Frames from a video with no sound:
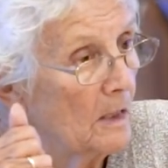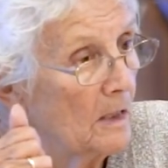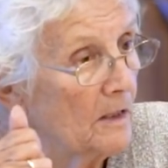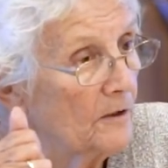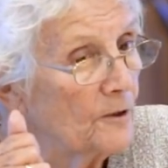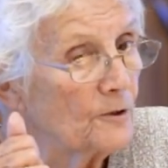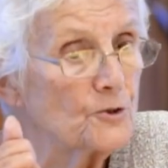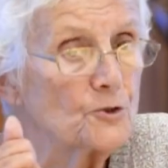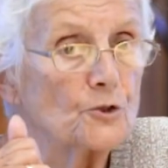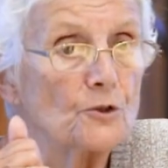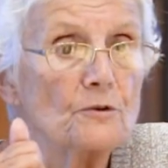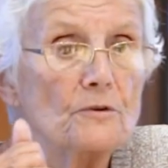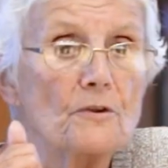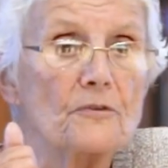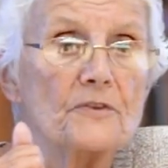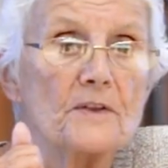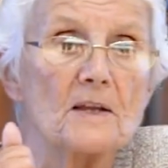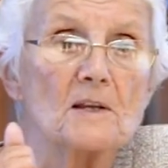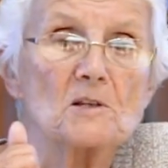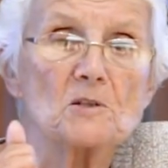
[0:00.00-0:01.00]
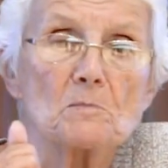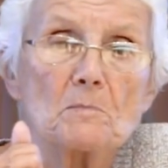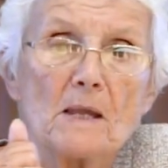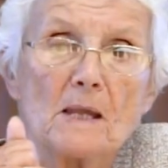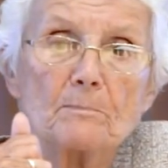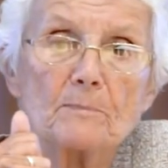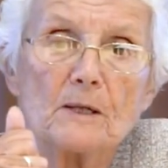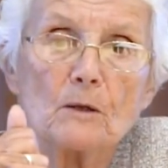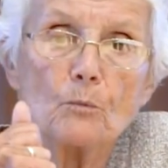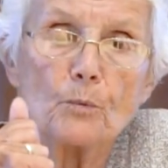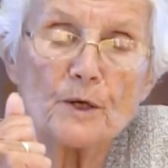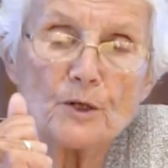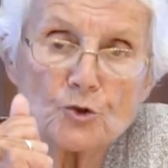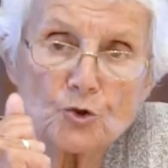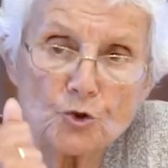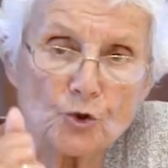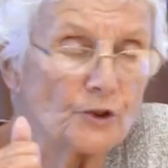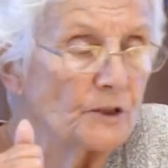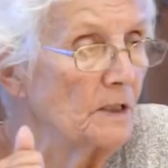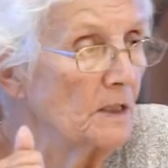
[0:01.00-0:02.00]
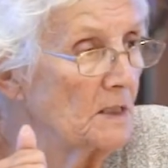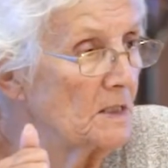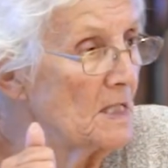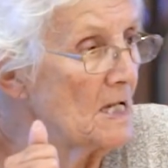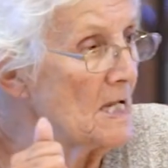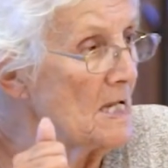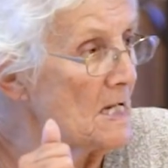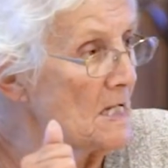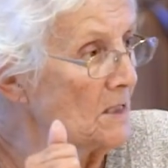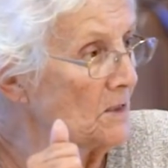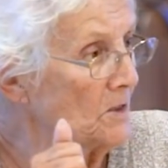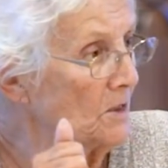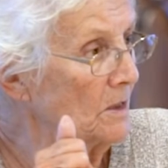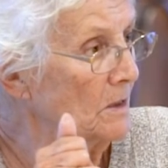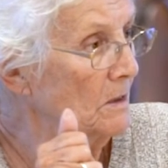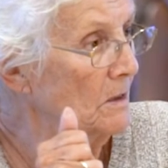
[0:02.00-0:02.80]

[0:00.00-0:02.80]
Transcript: There are certain things maybe we shouldn't eat.